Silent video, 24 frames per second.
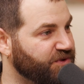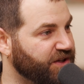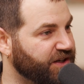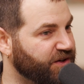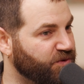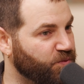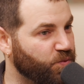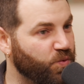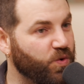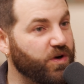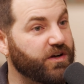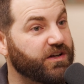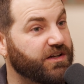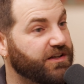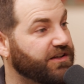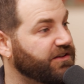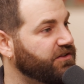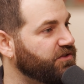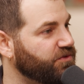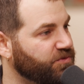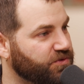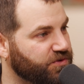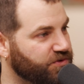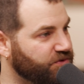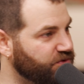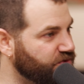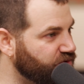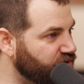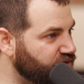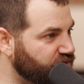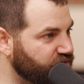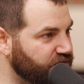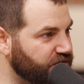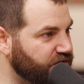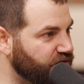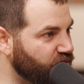like working
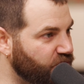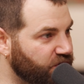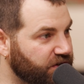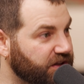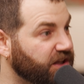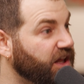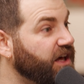through your